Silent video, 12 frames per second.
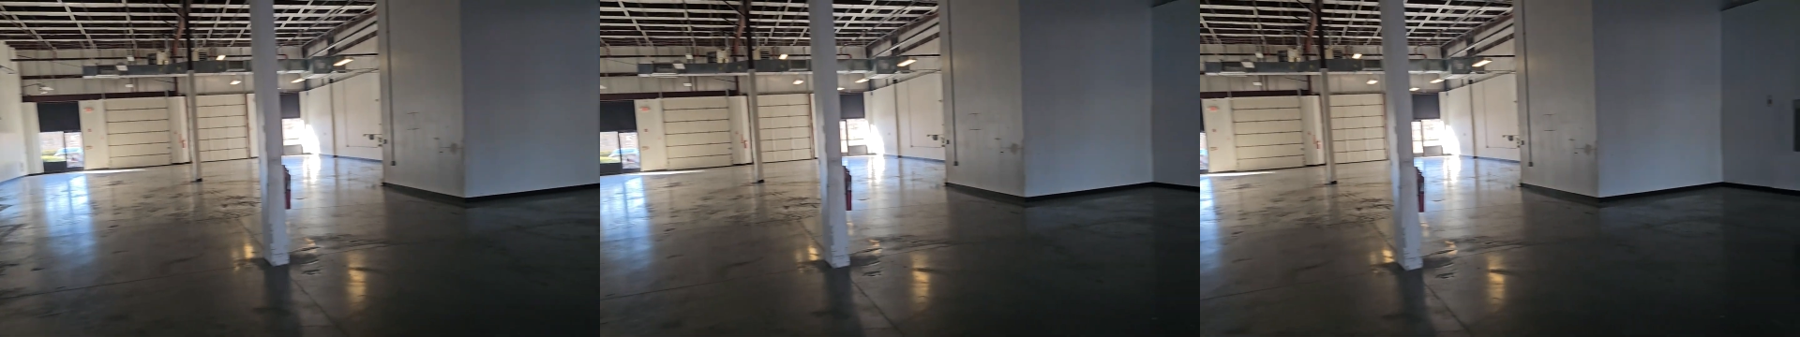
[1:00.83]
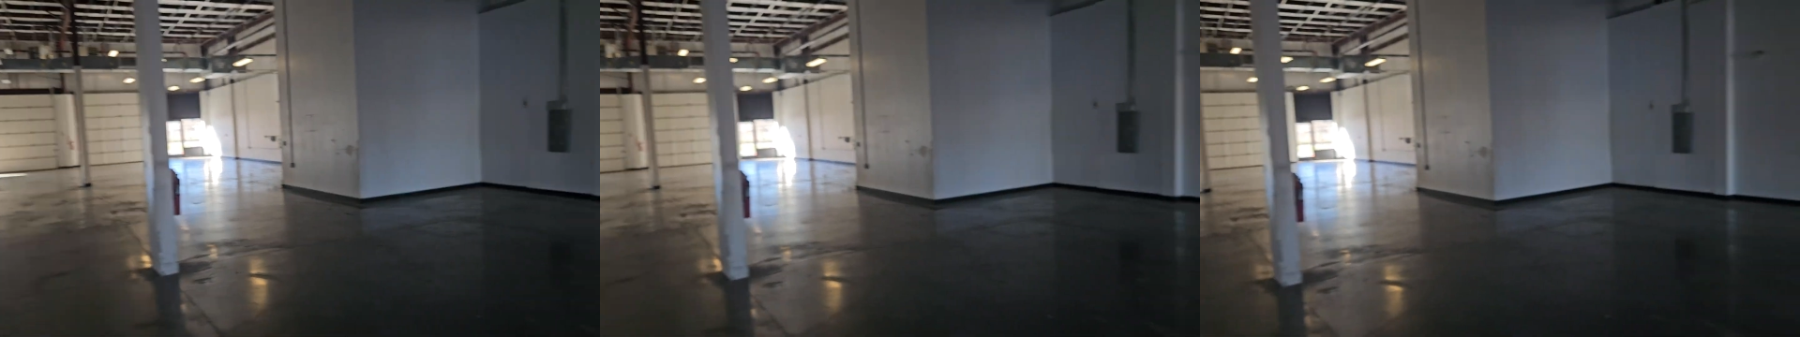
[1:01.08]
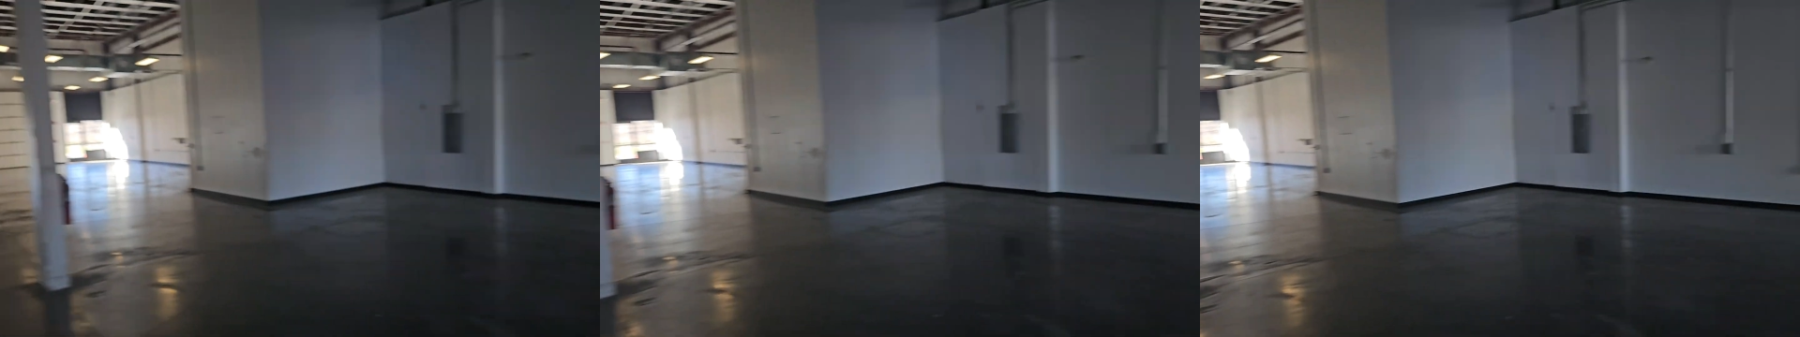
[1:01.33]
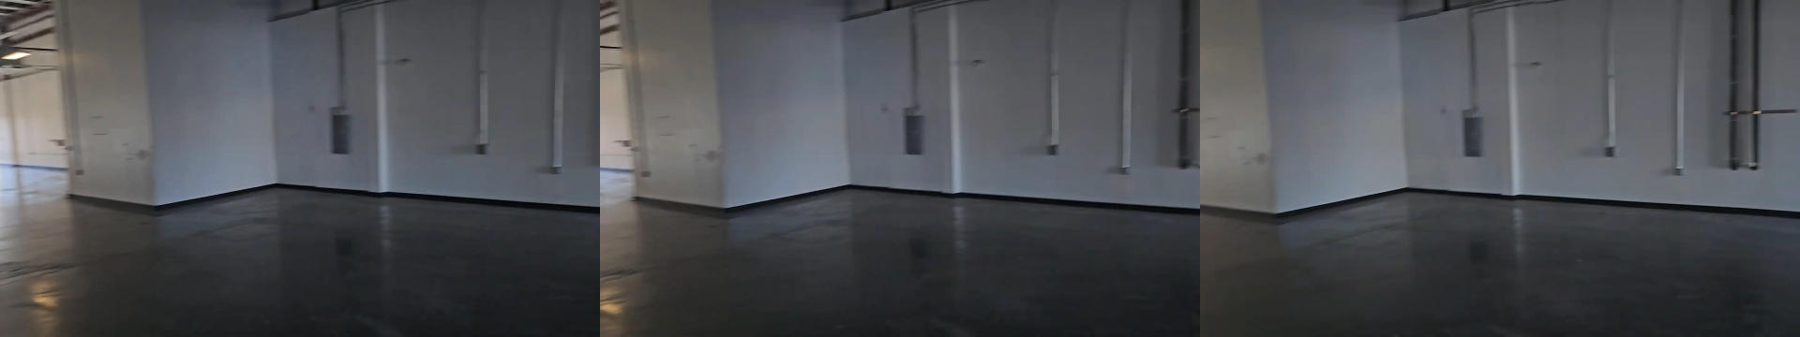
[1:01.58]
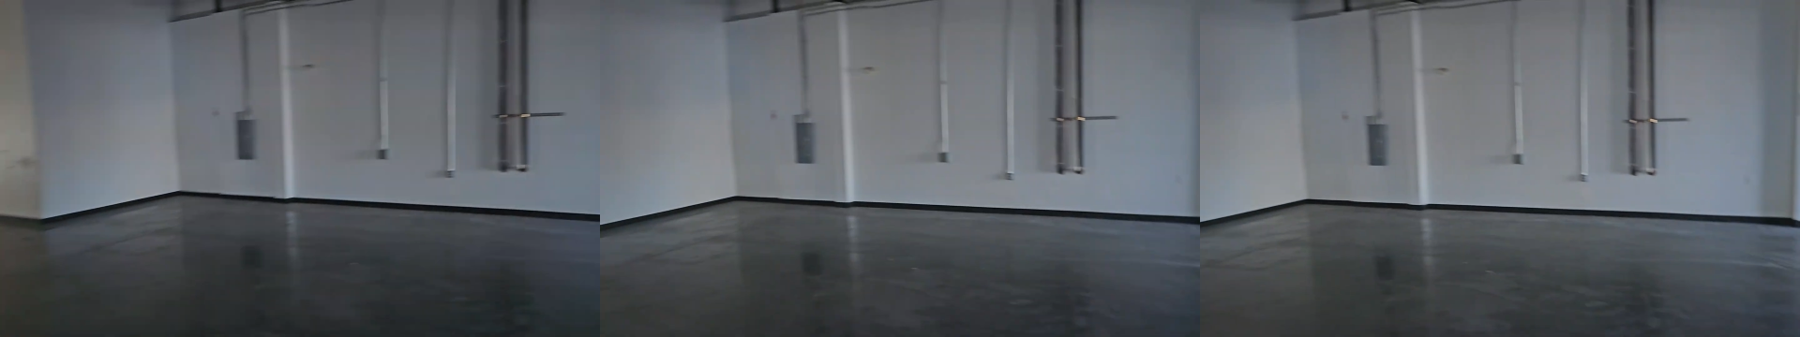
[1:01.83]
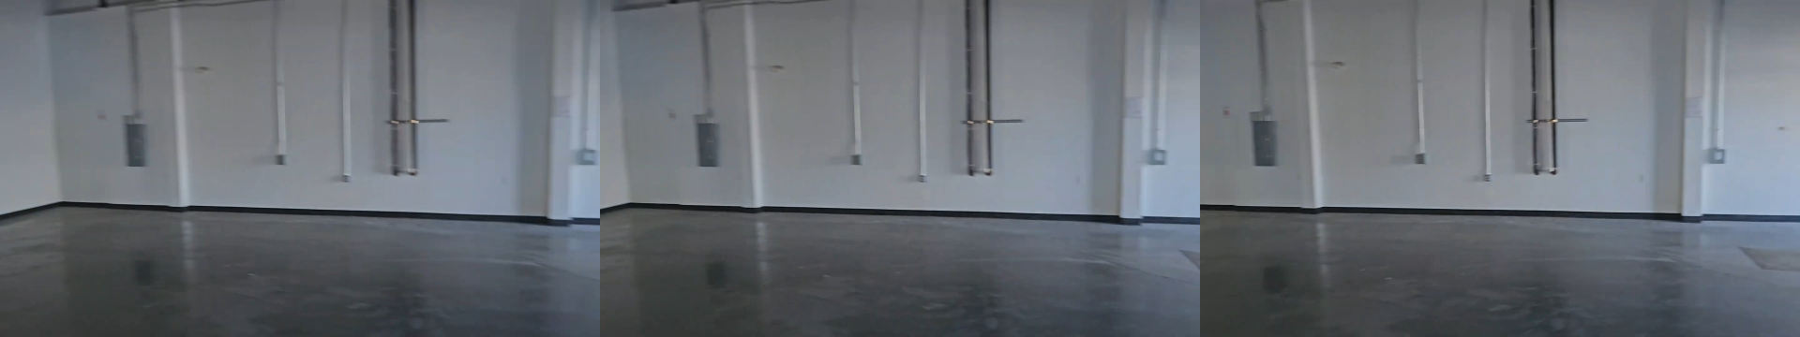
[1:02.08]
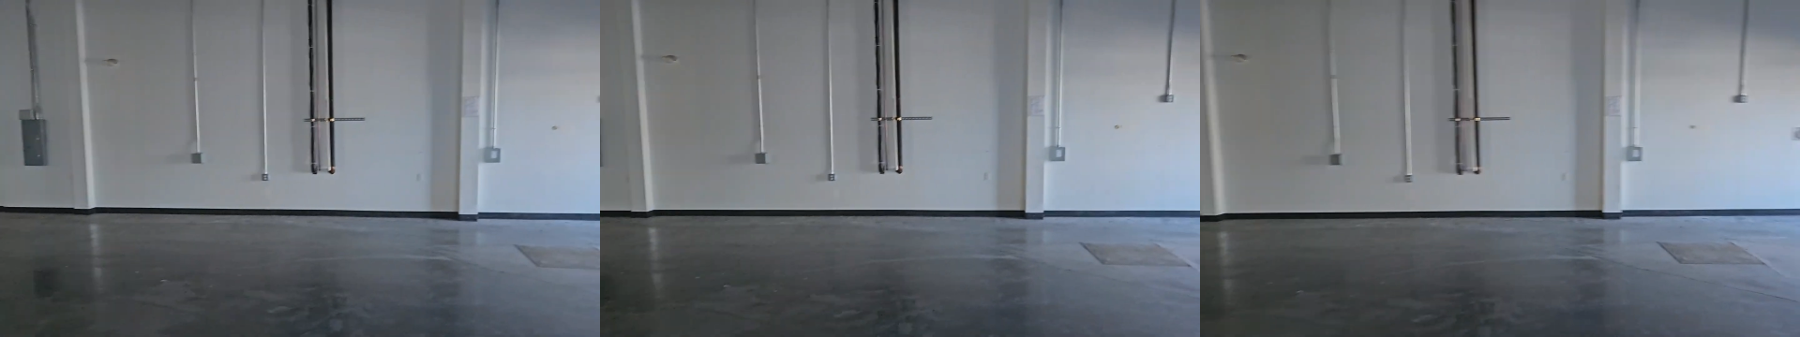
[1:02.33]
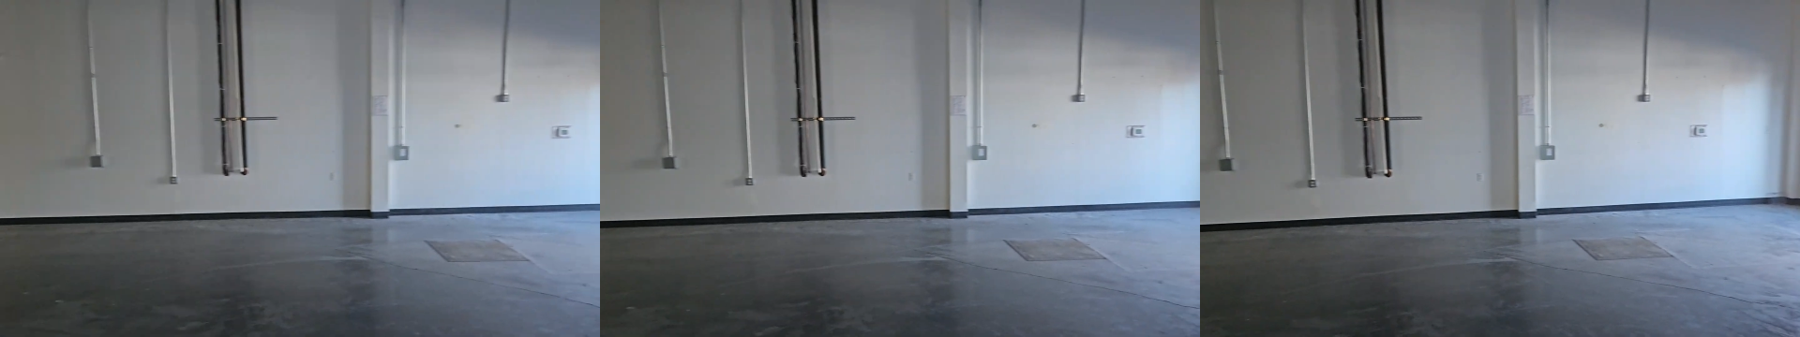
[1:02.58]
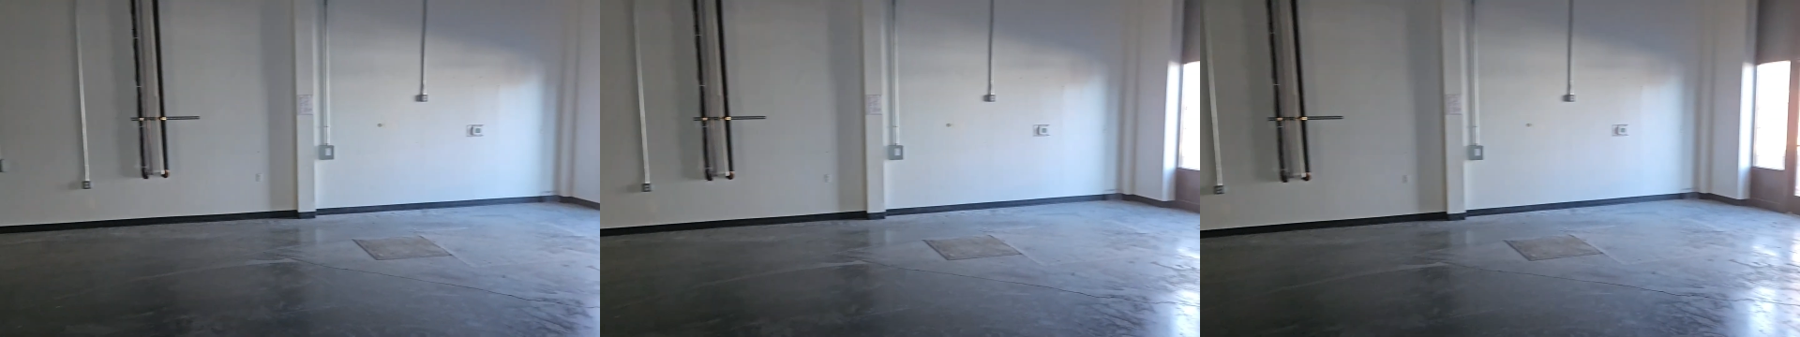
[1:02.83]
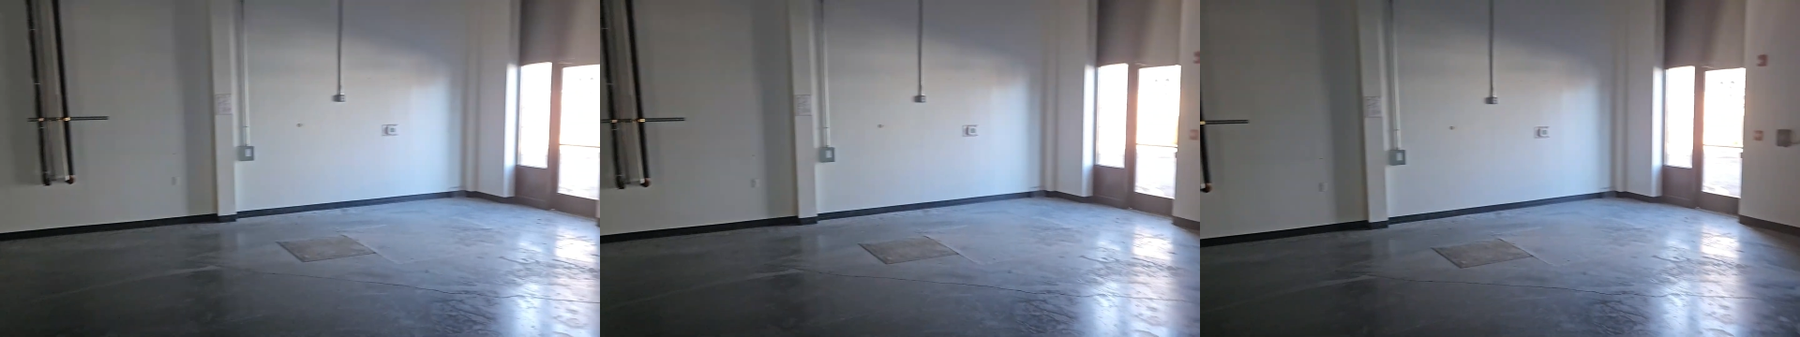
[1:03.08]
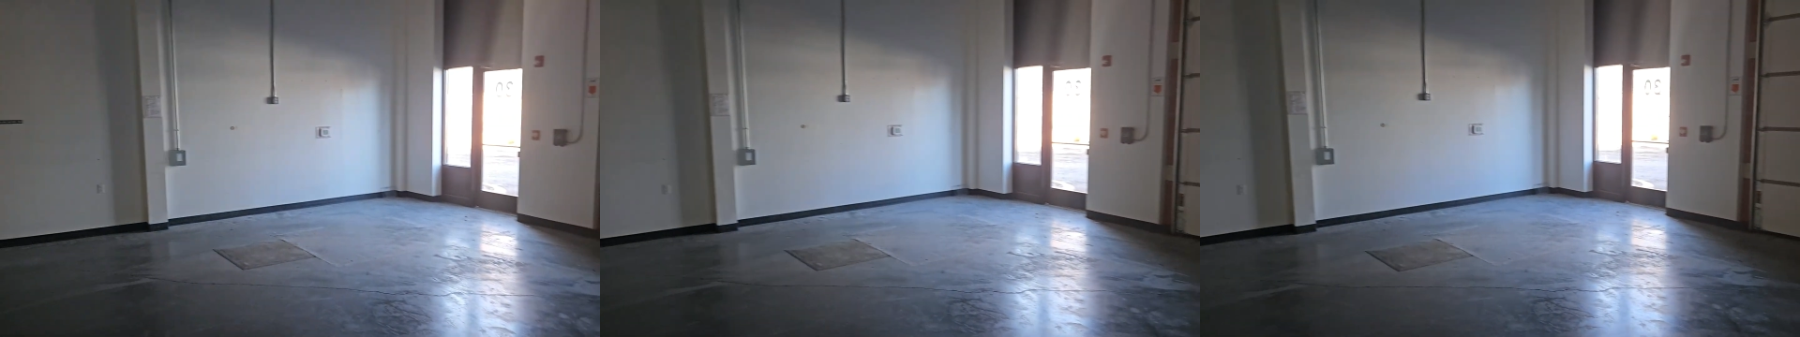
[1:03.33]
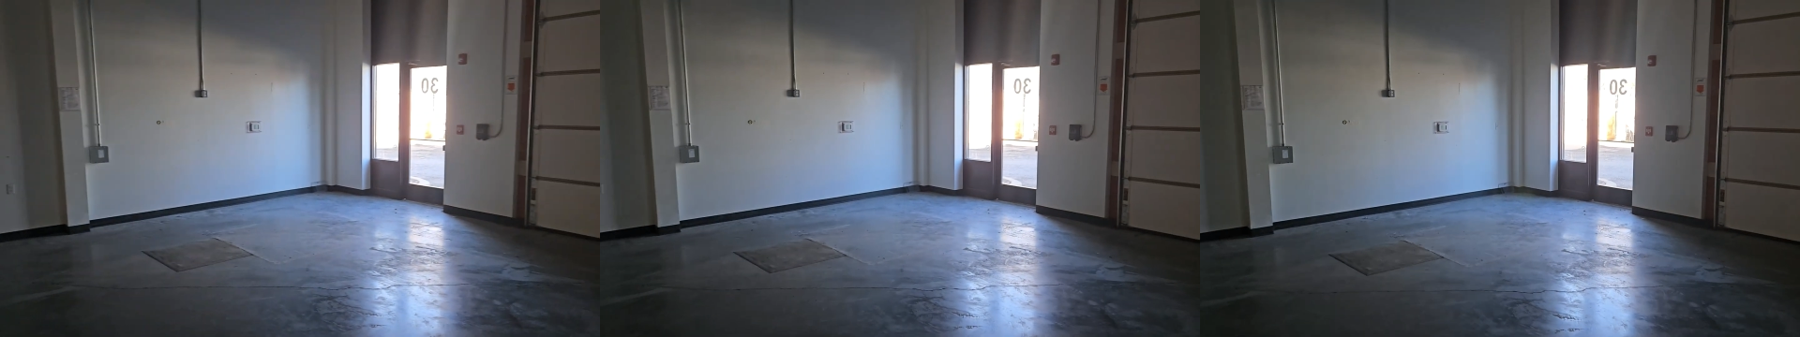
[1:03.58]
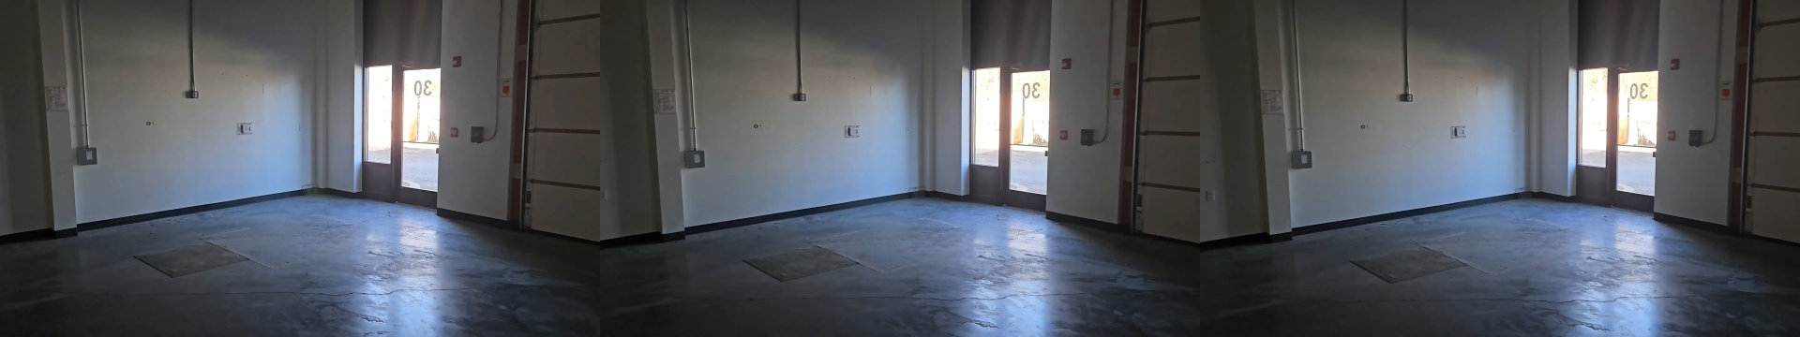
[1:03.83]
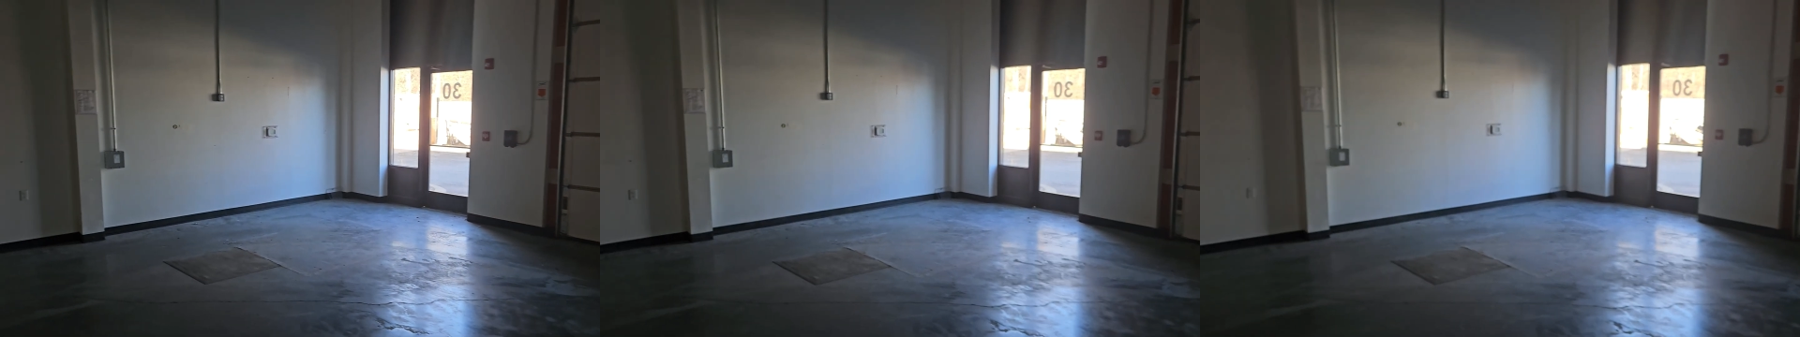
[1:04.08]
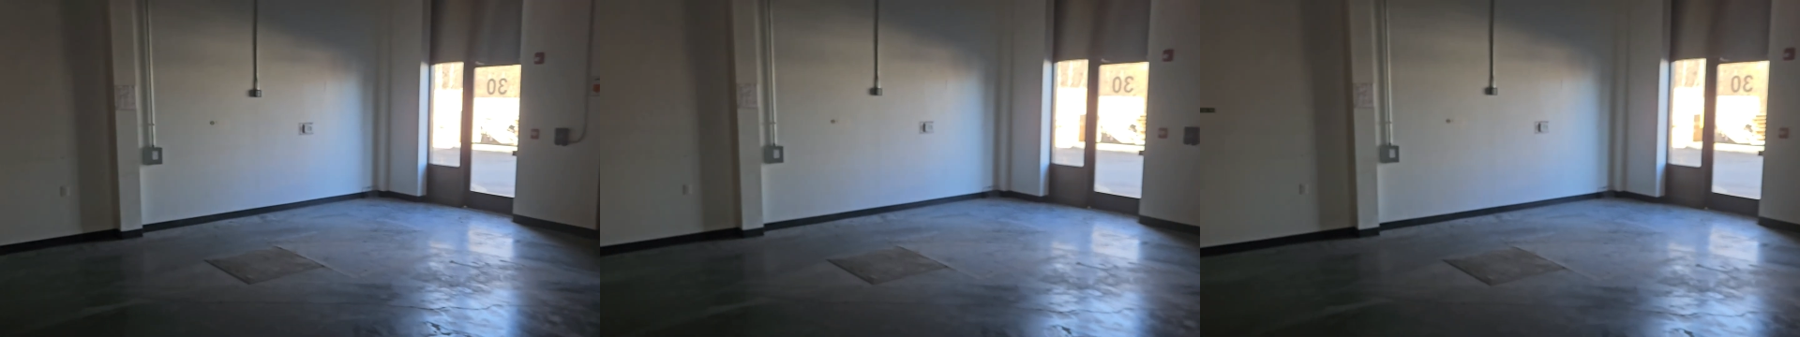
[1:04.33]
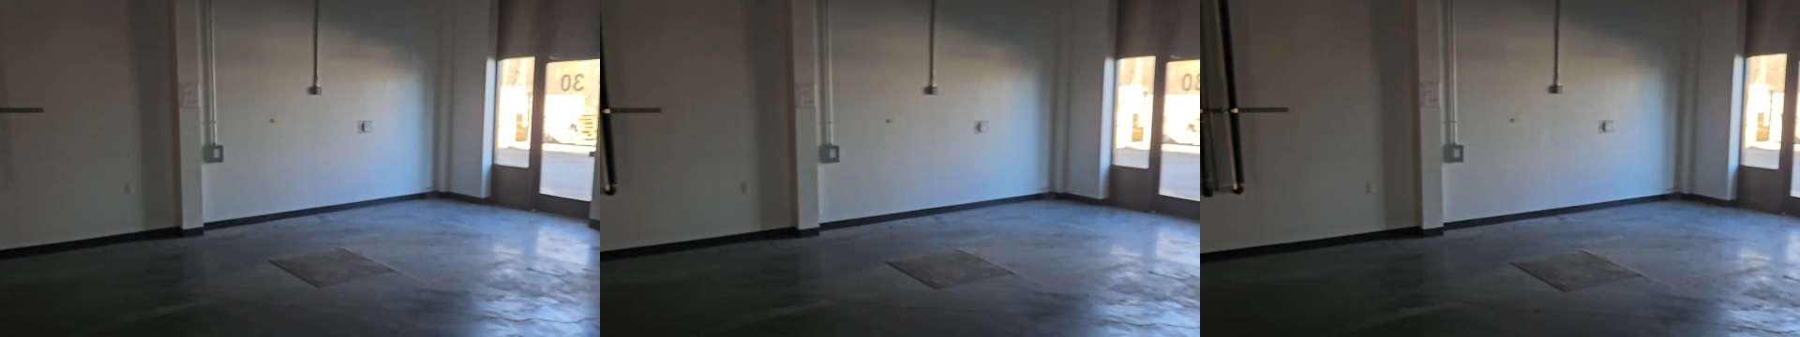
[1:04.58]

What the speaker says: (no speaker visible)